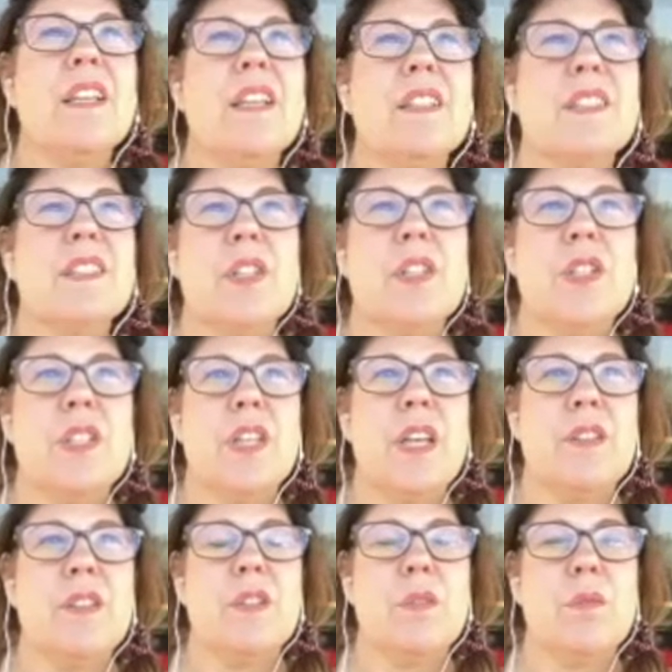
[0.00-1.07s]
so I just
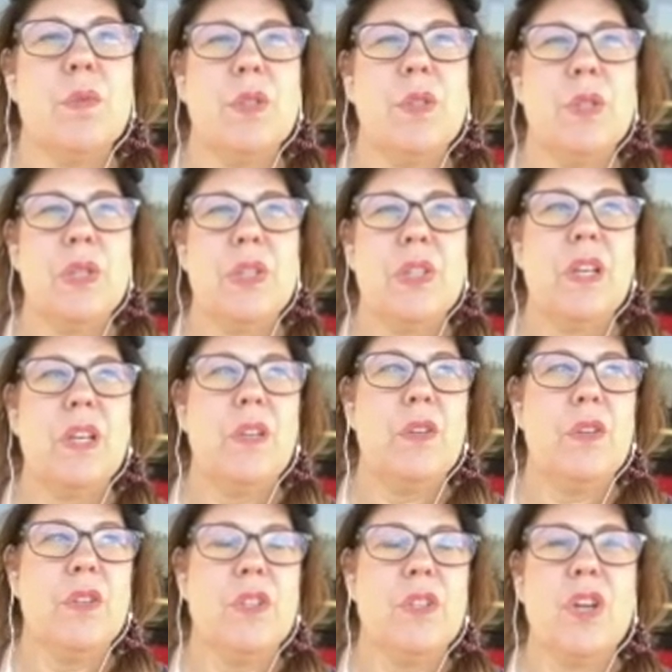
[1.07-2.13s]
asked him, when you see
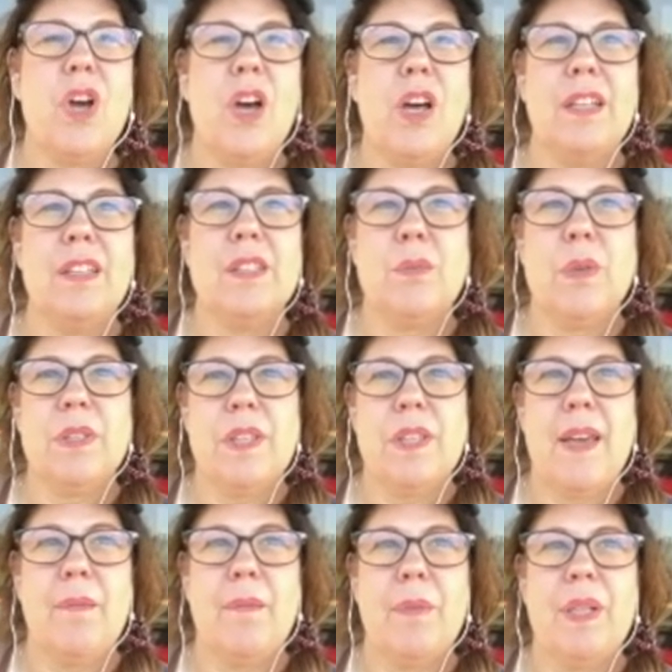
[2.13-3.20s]
other dogs, what's
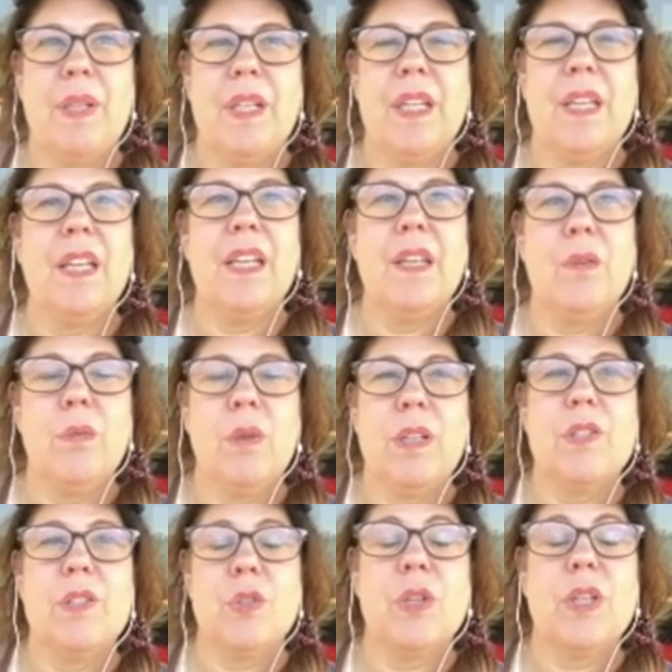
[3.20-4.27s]
happening? And he
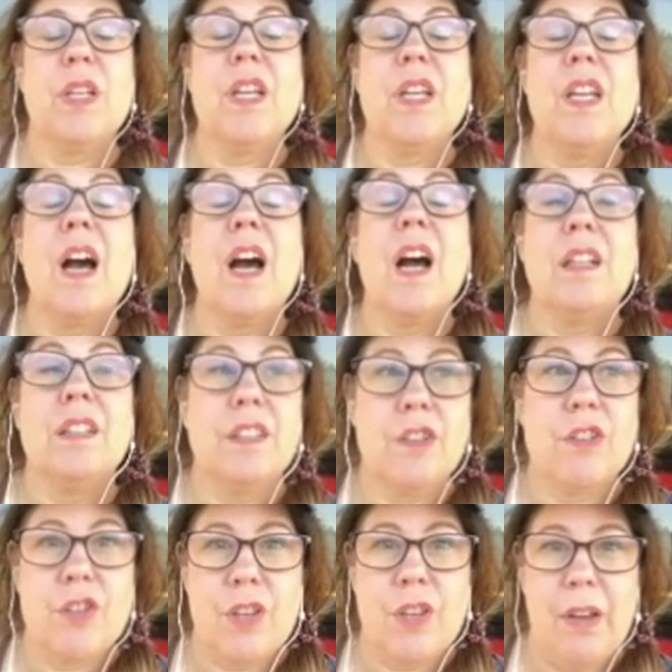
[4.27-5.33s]
wants to
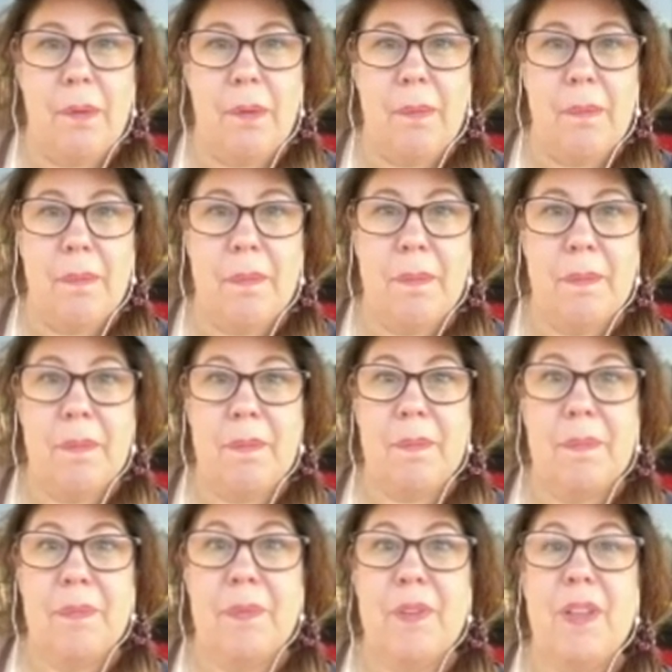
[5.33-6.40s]
acknowledge them.
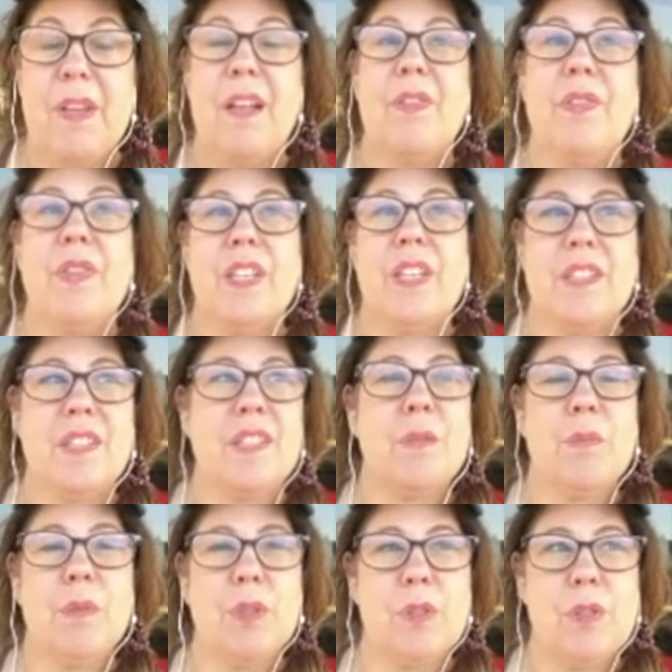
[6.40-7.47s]
That's
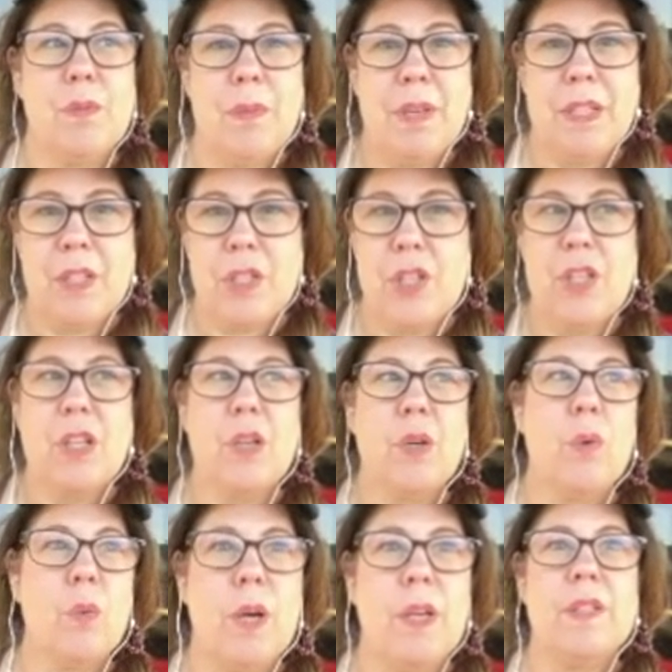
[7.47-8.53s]
similar to my Chica
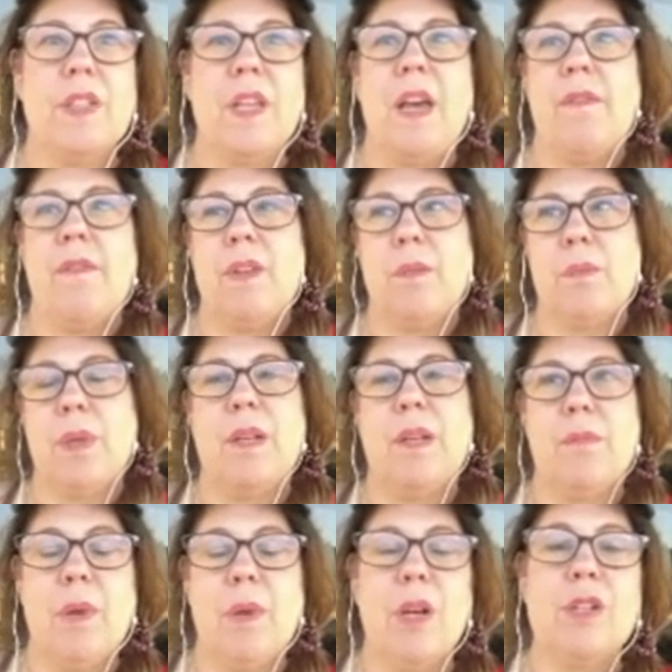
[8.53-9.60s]
was having
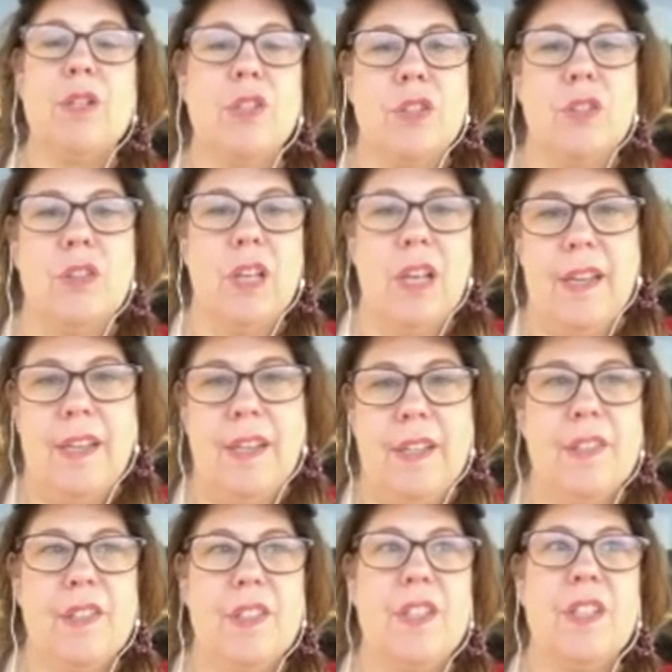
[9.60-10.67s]
been
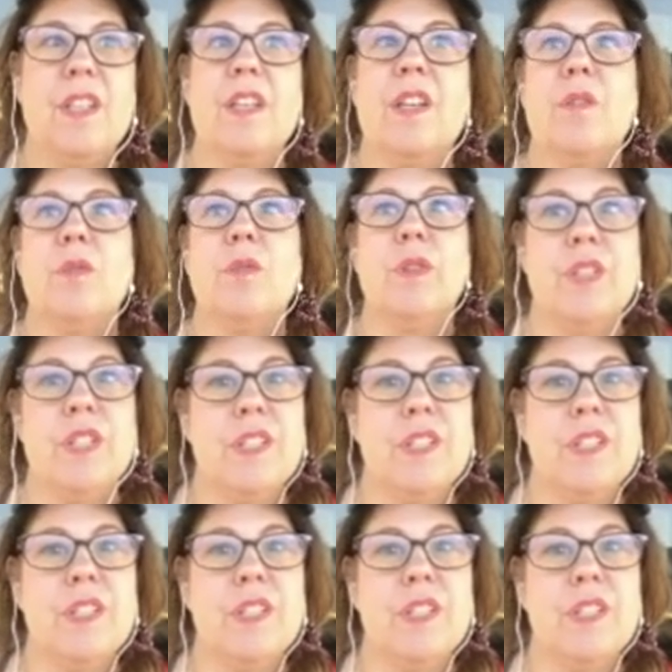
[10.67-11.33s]
marginalized. When they